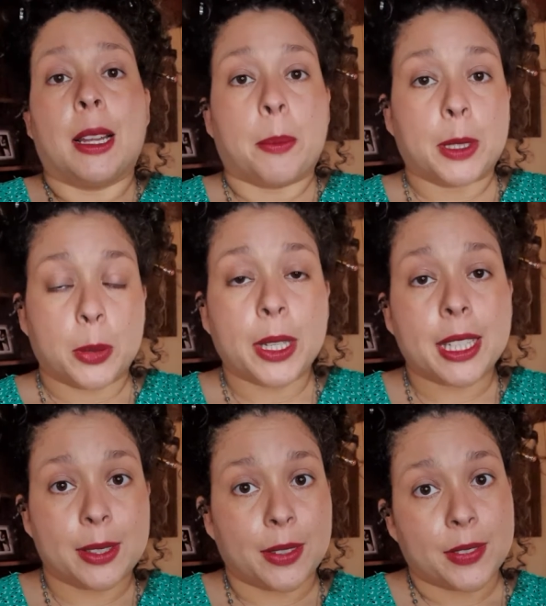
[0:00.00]
between
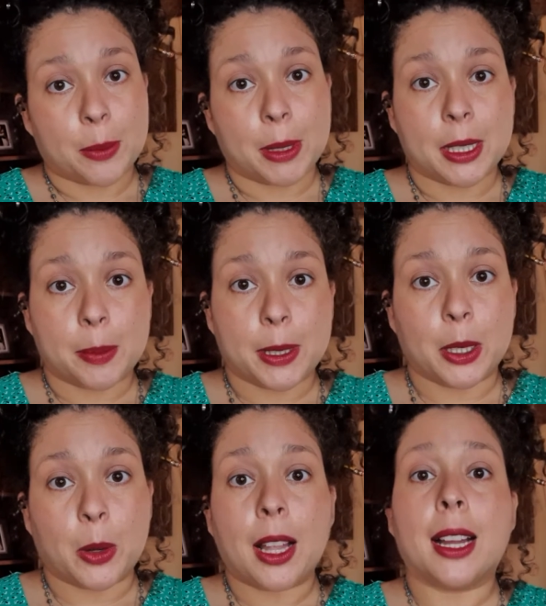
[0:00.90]
these 15 minutes
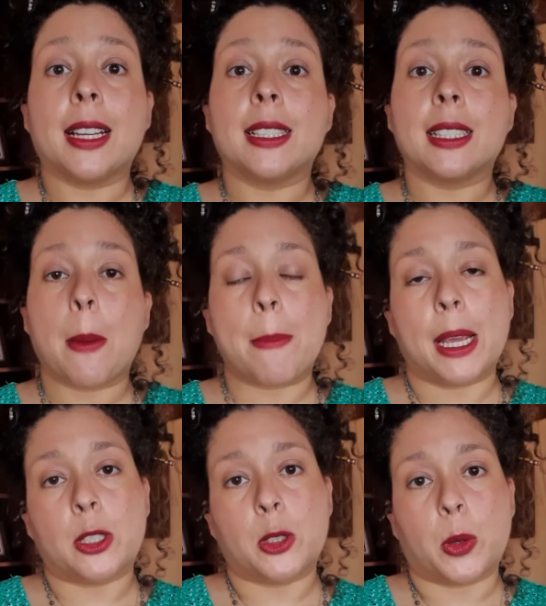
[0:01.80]
between clients,
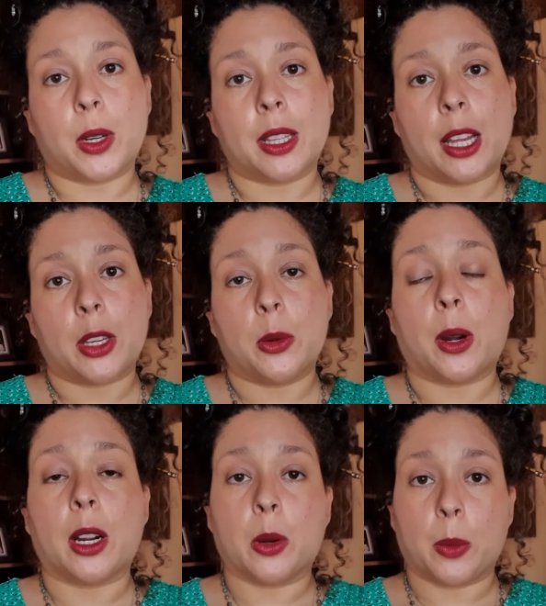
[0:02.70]
make sure that you
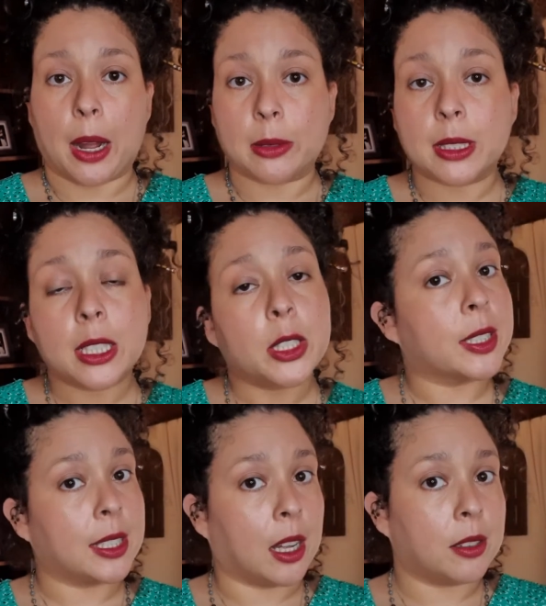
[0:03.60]
are grounding
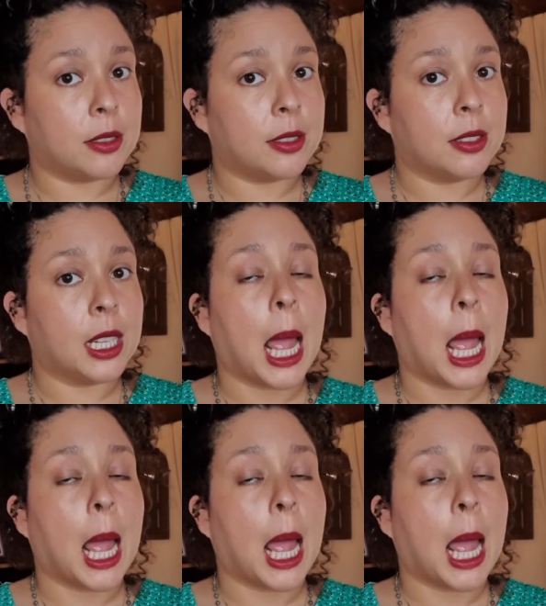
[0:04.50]
yourself.